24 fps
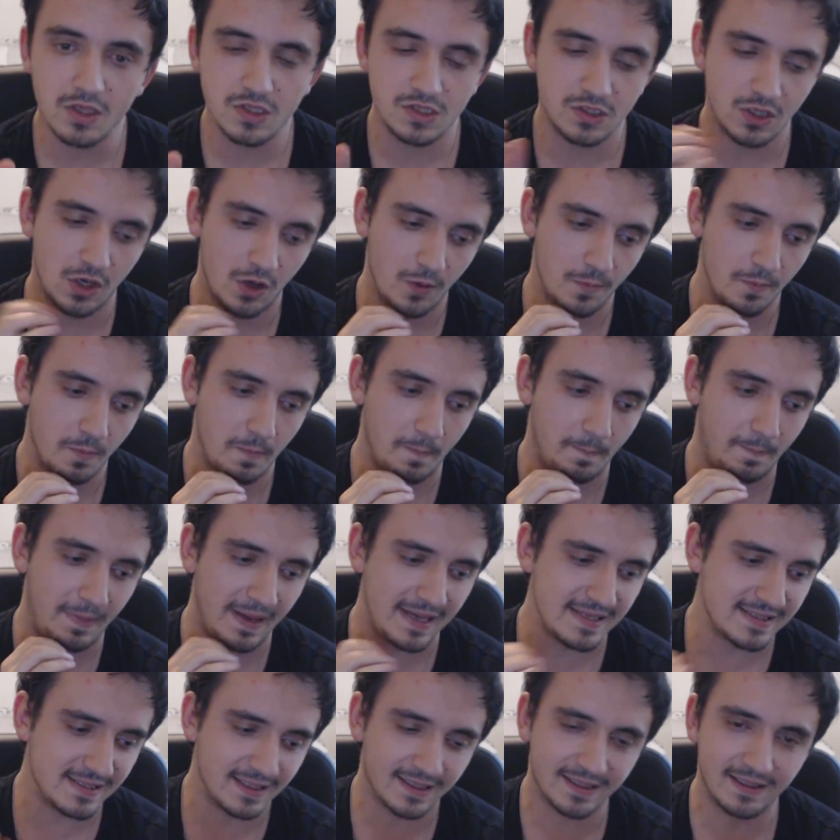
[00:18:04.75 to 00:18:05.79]
so
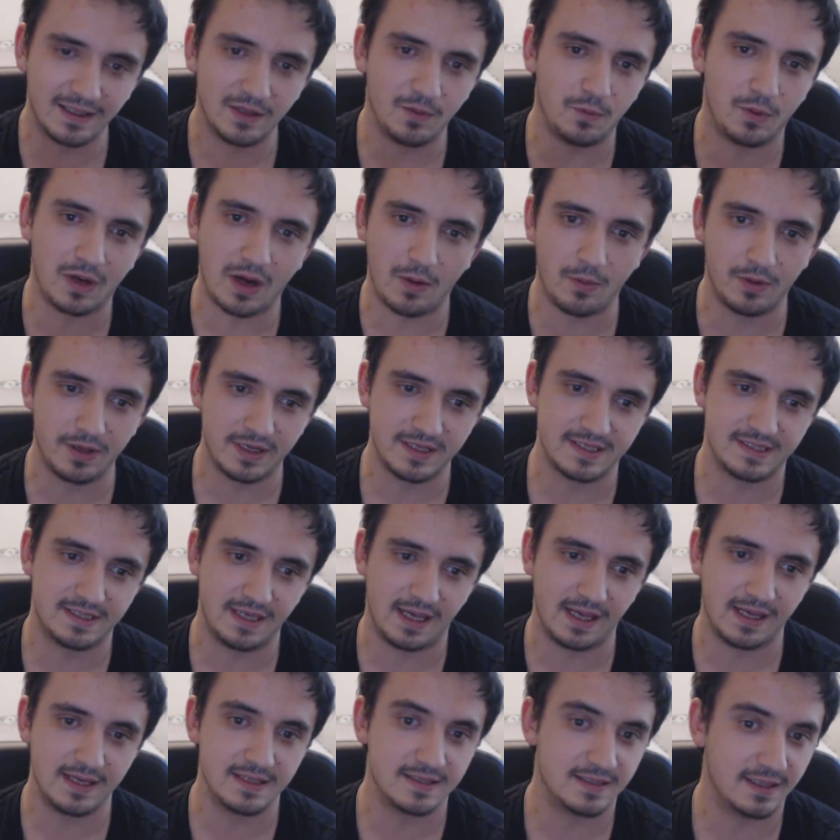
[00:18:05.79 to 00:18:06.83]
basically what I want to
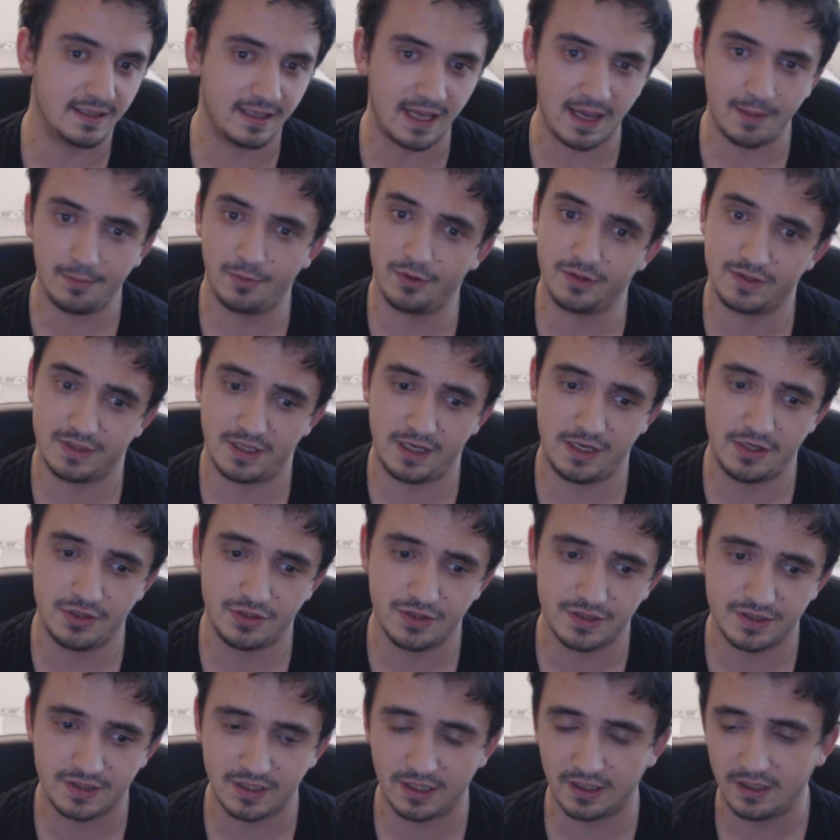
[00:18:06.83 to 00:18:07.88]
say is the game looks
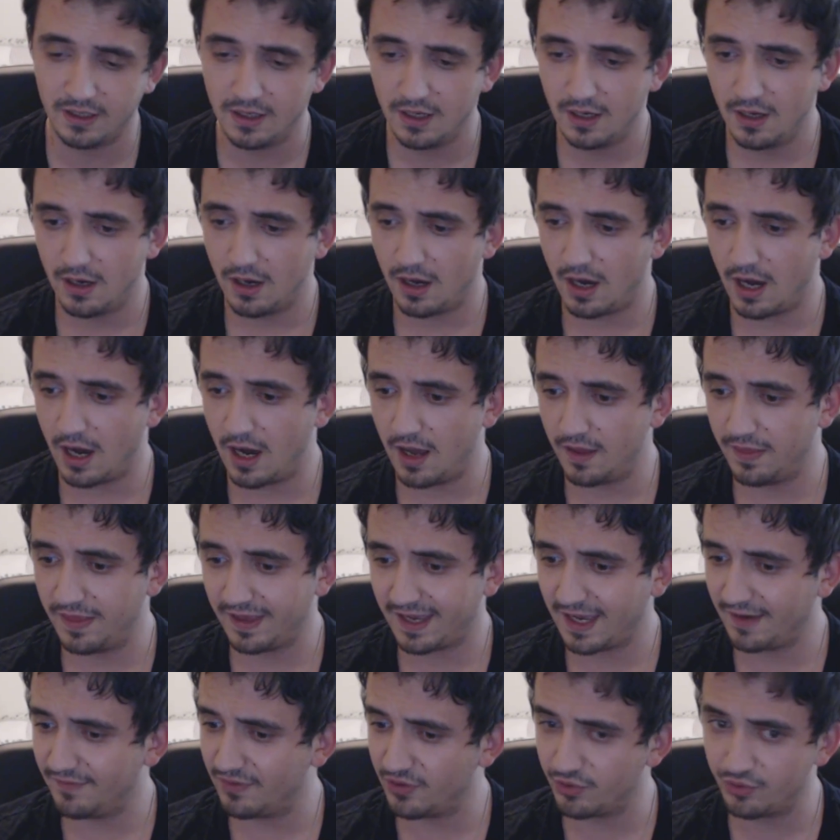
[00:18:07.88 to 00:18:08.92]
interesting. They
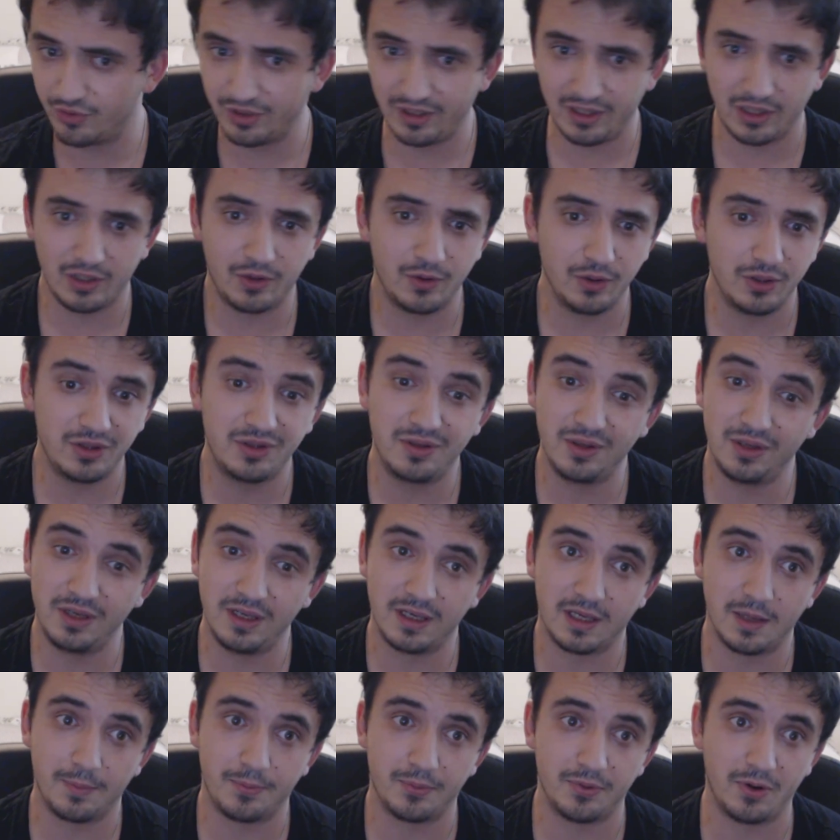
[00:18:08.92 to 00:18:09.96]
have a really good,
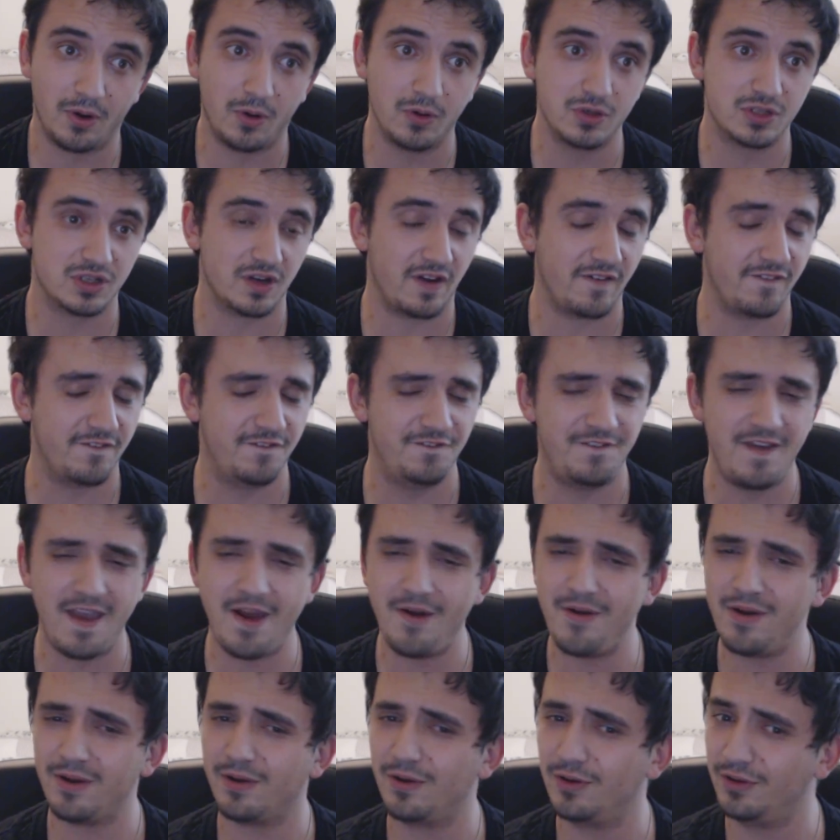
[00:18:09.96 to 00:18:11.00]
unique approach,
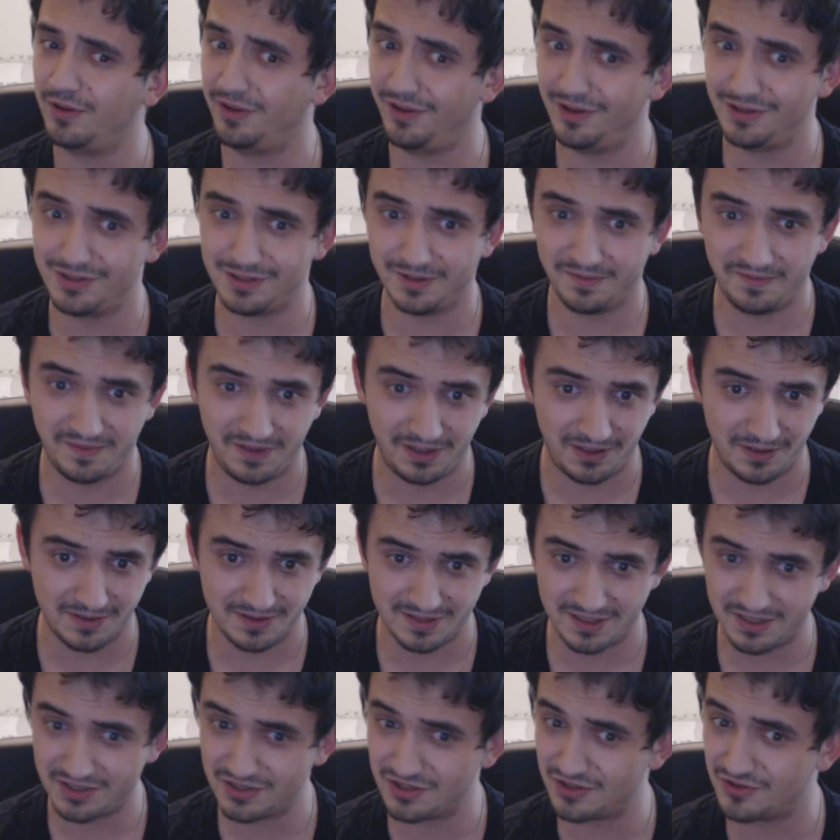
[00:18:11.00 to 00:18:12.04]
very good YouTube
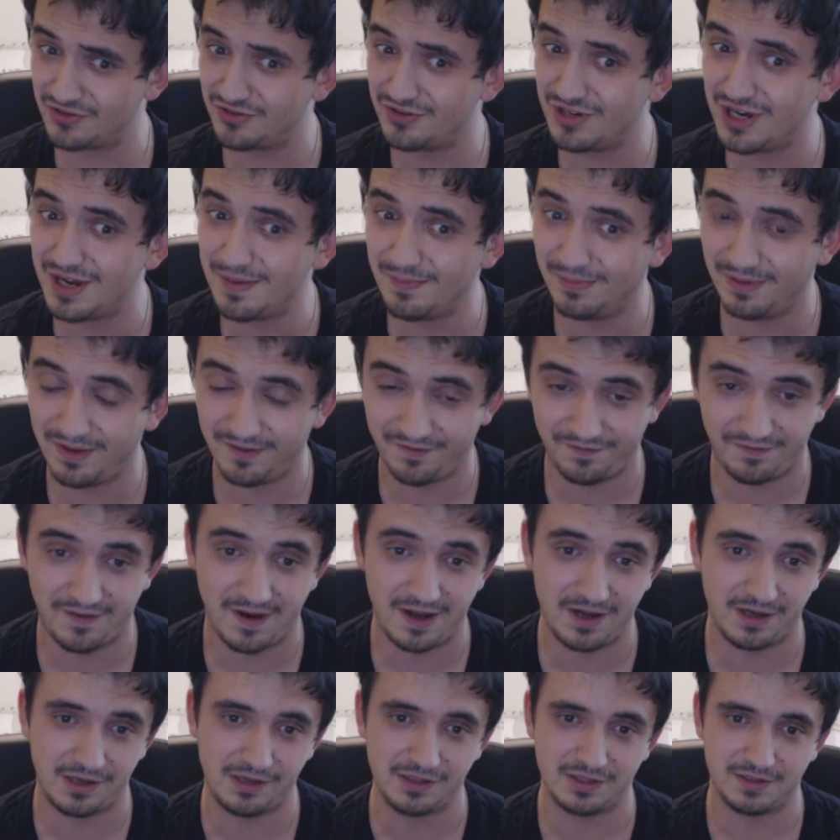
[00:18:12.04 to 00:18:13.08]
videos, extremely
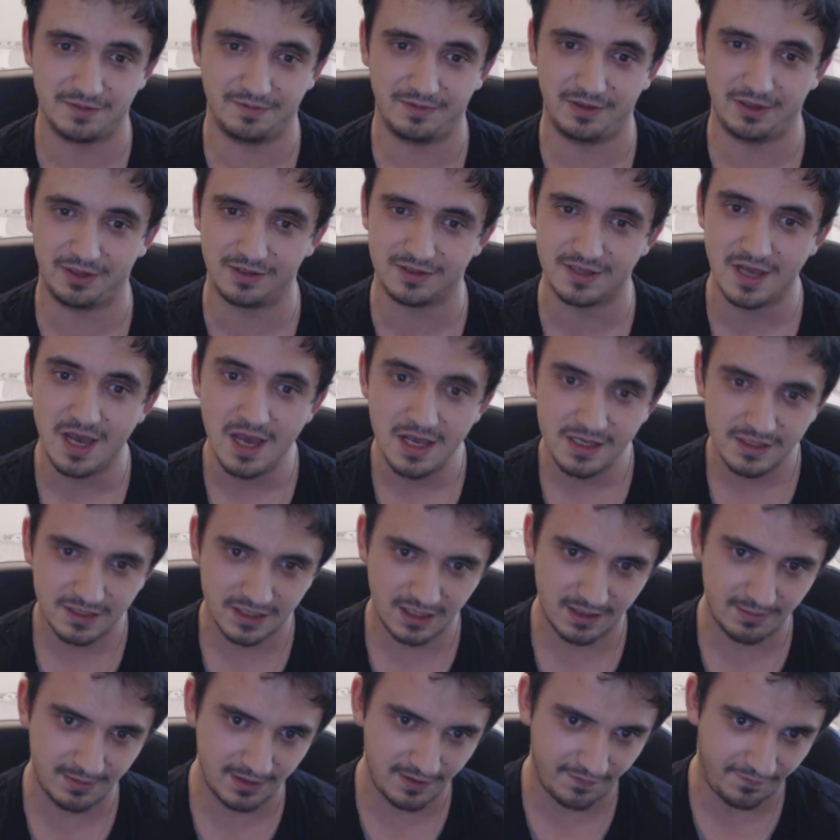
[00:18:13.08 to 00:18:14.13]
funny YouTube videos. It's
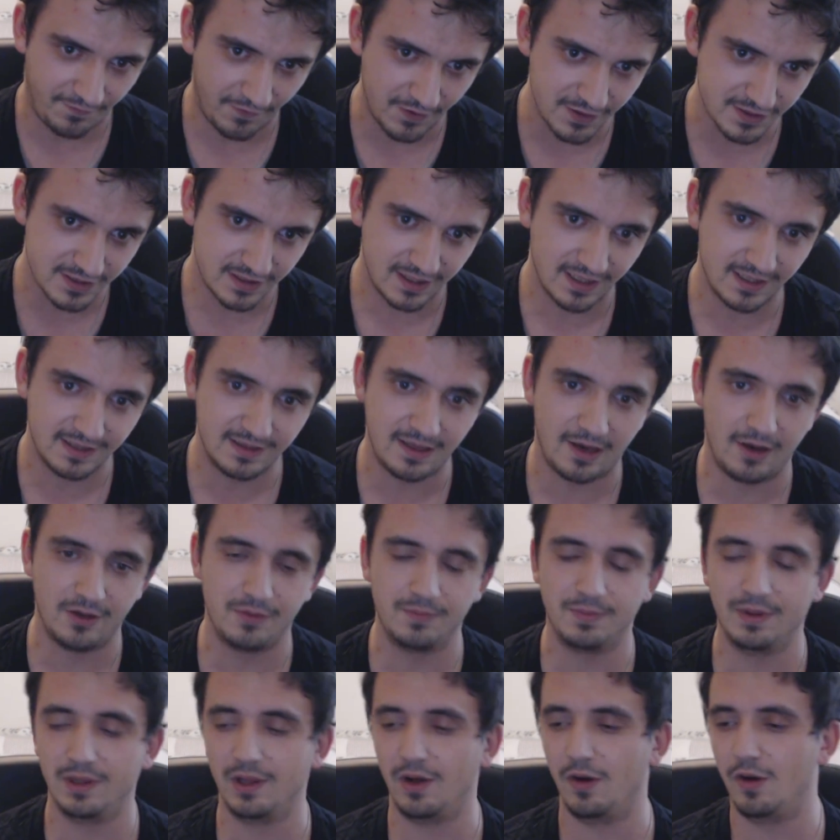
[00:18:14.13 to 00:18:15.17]
gonna be the first link
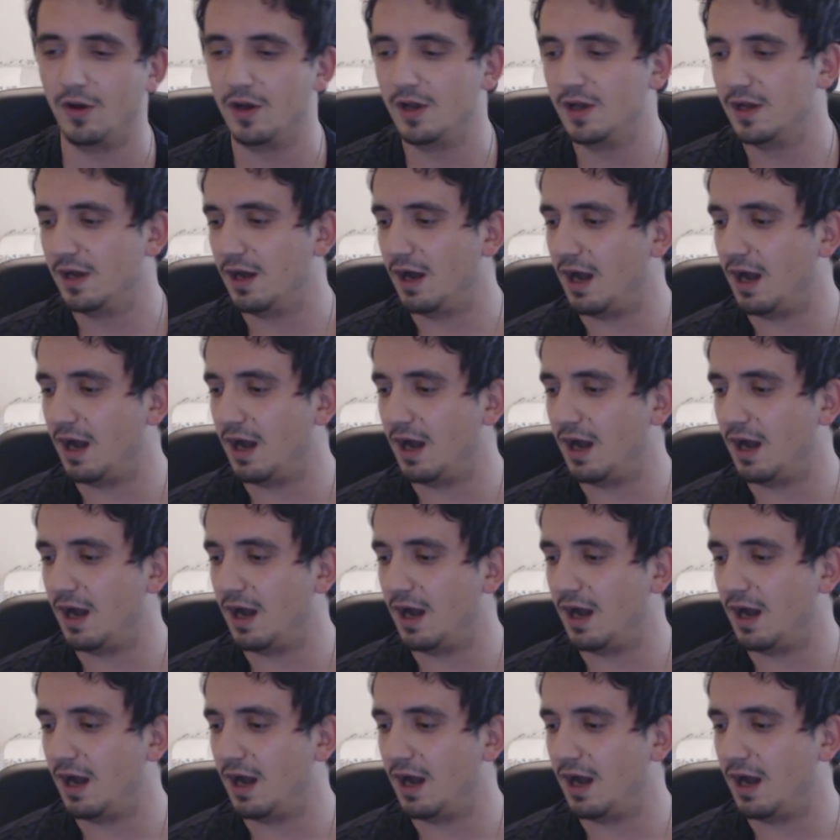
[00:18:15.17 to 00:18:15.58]
down below.